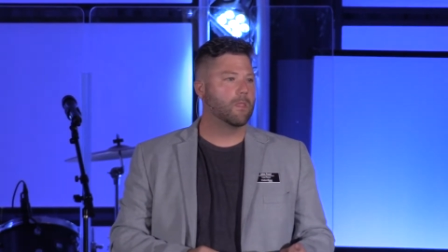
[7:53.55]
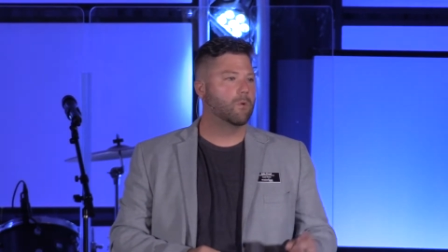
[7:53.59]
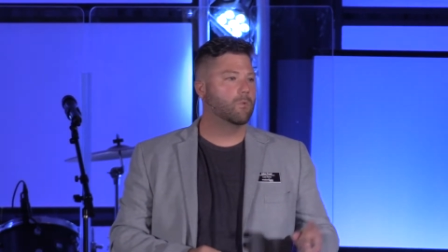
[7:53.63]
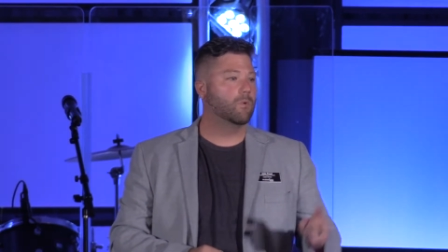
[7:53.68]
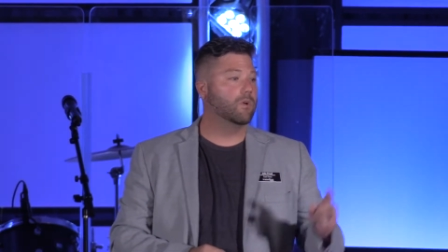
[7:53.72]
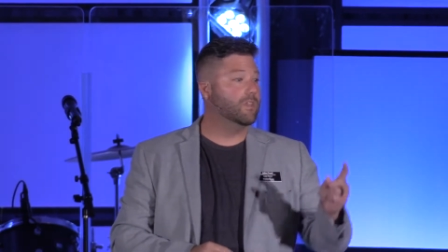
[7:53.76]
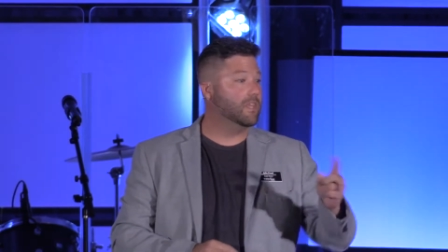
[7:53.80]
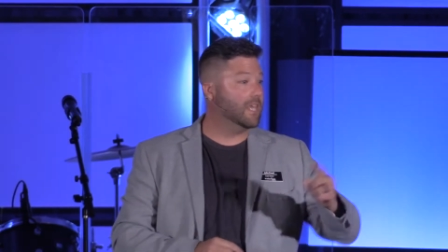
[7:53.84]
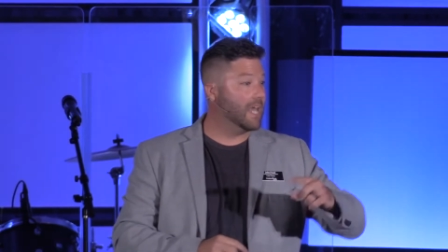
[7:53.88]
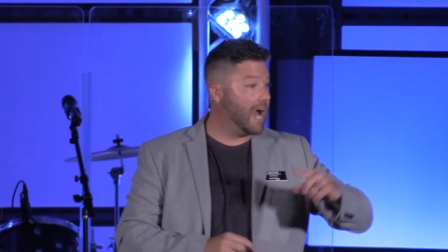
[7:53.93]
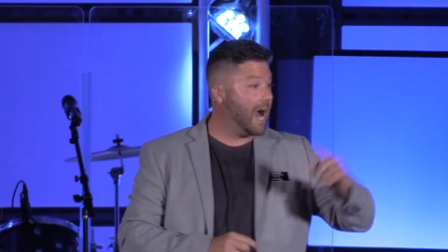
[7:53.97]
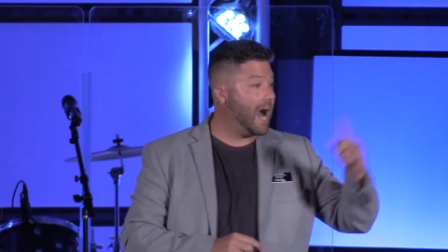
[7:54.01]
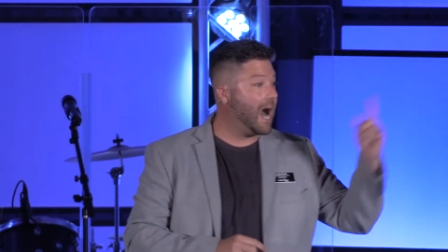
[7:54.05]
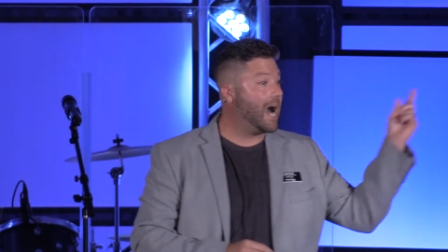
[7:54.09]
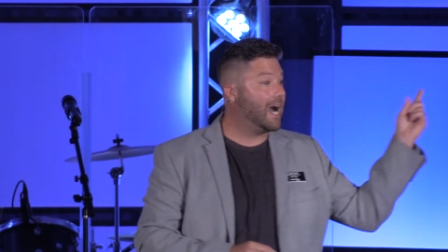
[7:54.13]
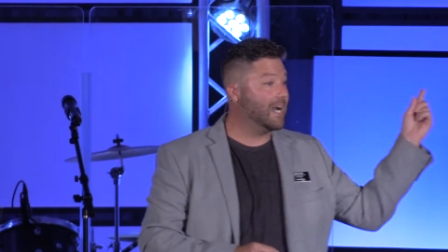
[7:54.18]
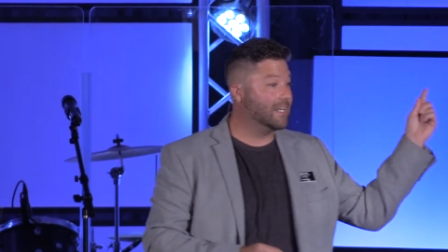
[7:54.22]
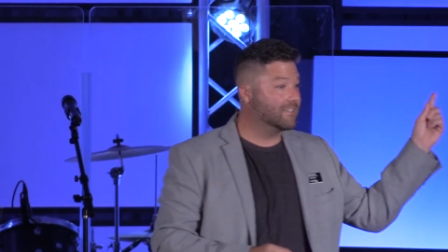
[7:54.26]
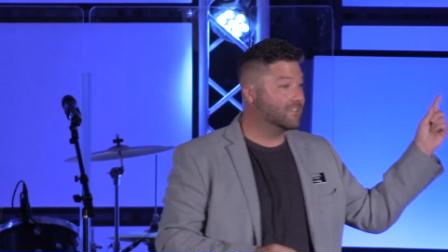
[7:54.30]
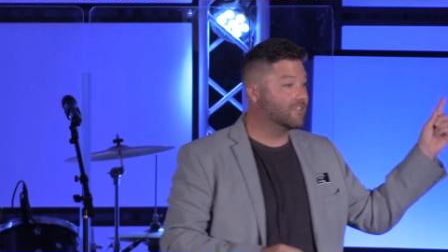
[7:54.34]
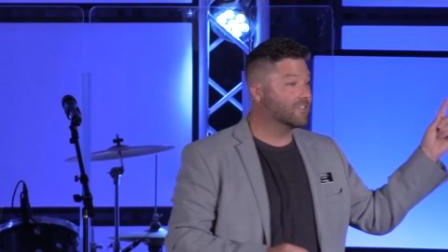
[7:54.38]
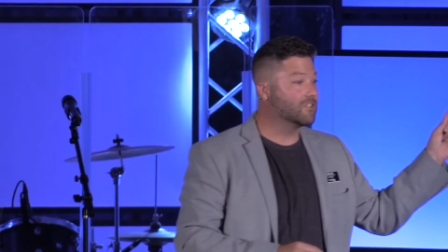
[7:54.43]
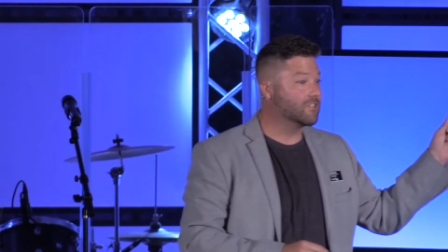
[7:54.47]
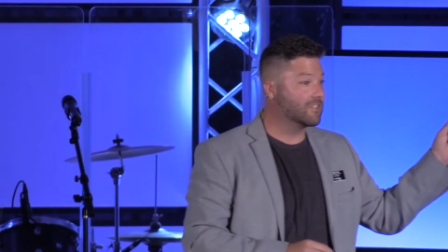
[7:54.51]
when the
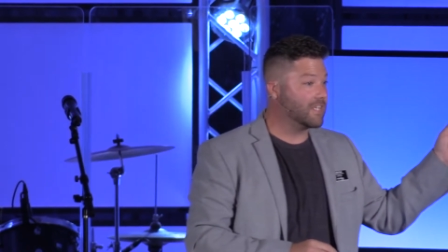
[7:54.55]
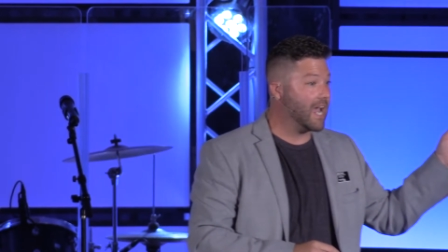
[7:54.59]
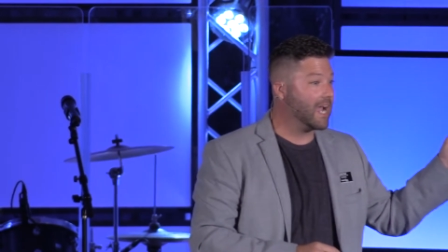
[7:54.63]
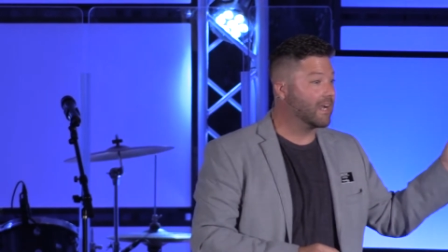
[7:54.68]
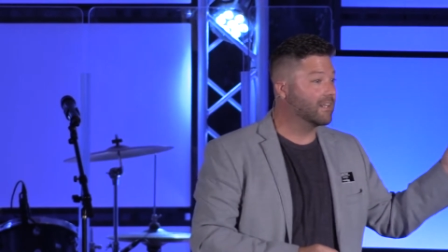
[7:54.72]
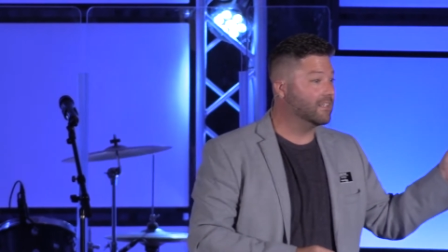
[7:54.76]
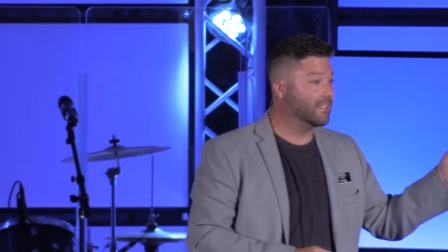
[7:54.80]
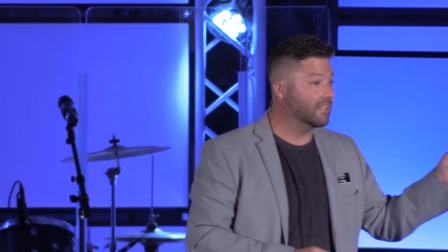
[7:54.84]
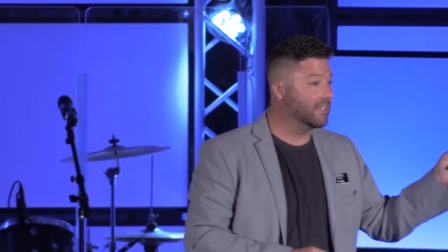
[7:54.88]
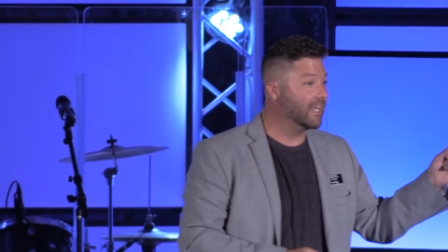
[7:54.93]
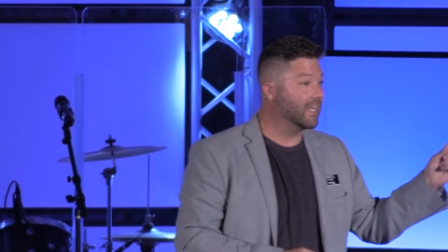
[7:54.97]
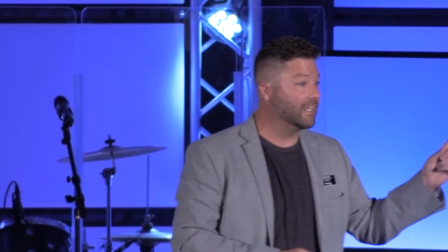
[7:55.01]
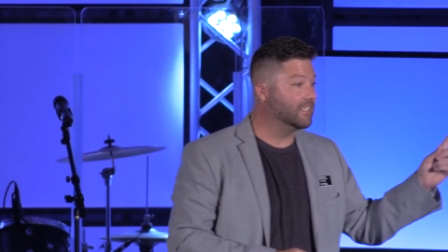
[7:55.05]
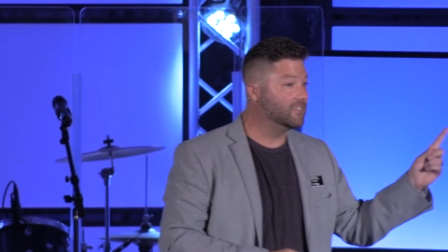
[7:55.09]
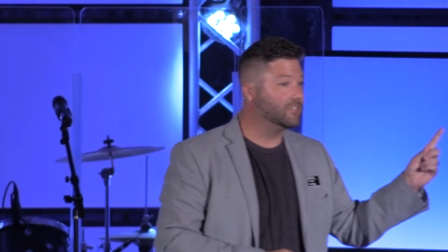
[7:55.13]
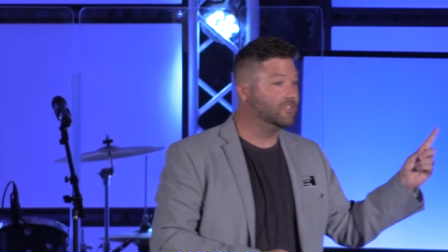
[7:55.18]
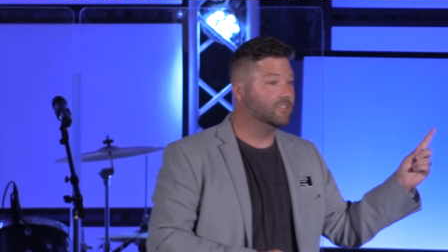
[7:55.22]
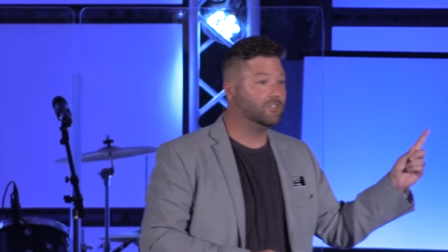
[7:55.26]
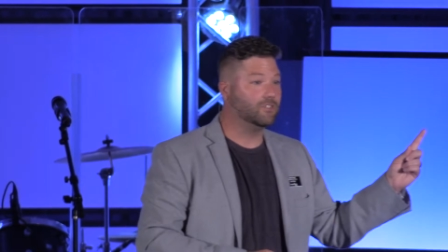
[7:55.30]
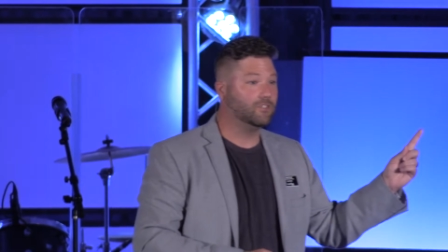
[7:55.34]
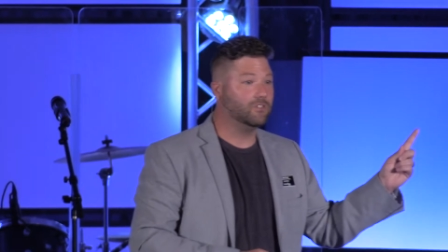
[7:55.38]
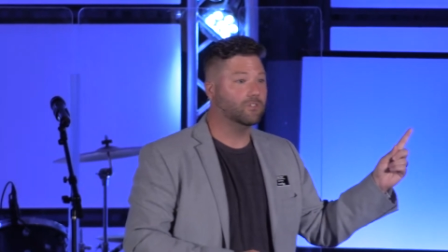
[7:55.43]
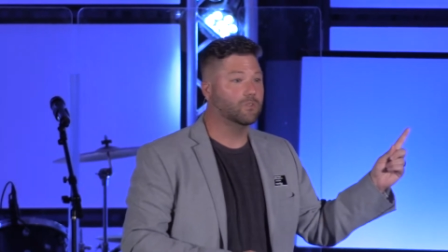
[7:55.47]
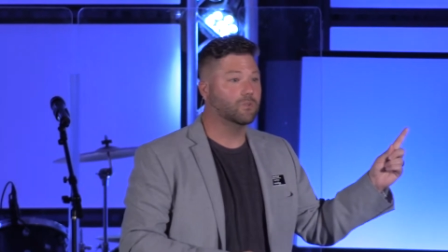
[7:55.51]
odds are stacked
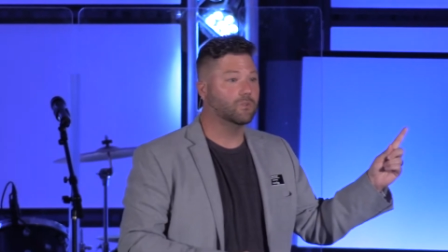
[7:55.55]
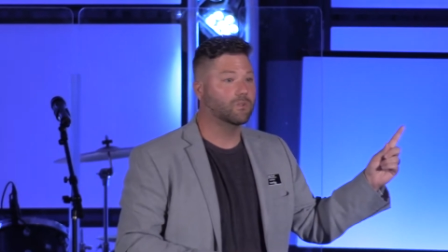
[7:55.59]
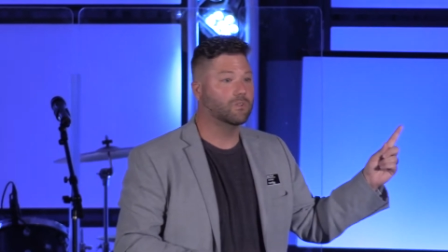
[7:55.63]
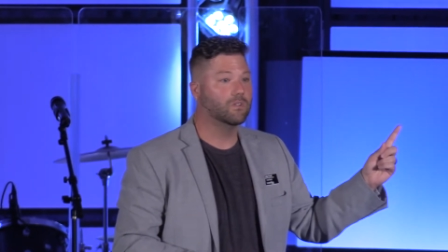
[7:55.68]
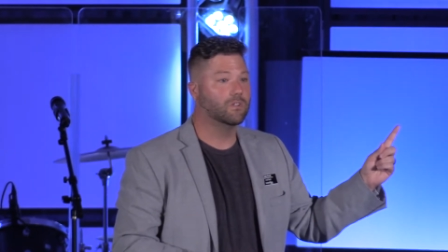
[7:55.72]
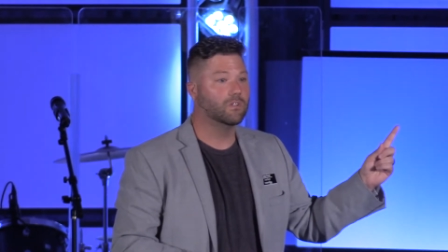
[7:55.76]
against you,